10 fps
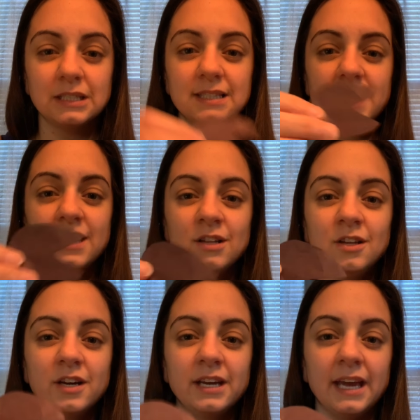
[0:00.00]
Take a
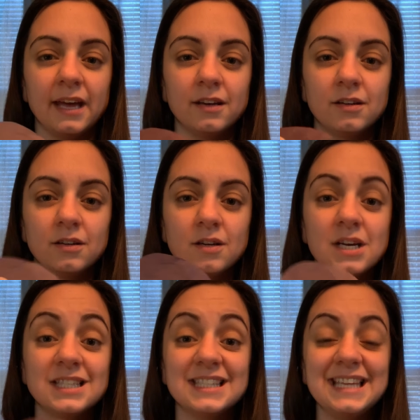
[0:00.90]
look again.
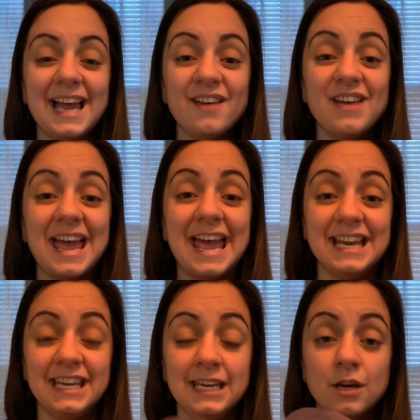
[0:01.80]
Does it have
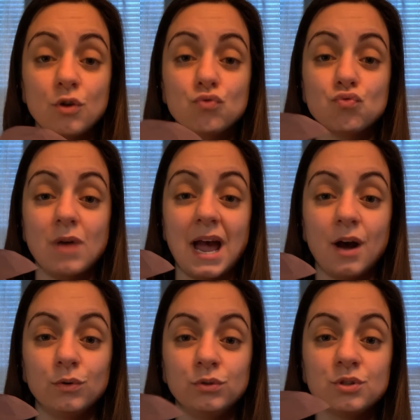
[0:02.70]
any
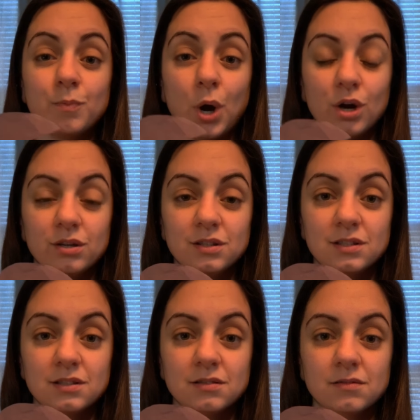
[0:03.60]
round parts?